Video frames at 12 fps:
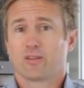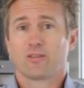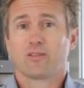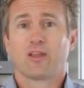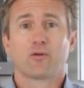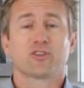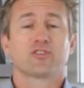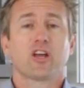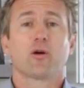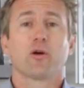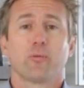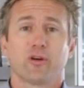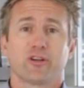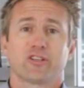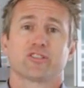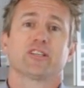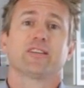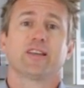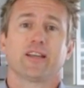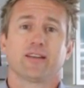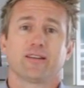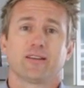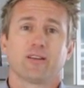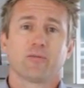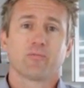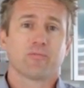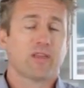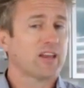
There is no emergency then. They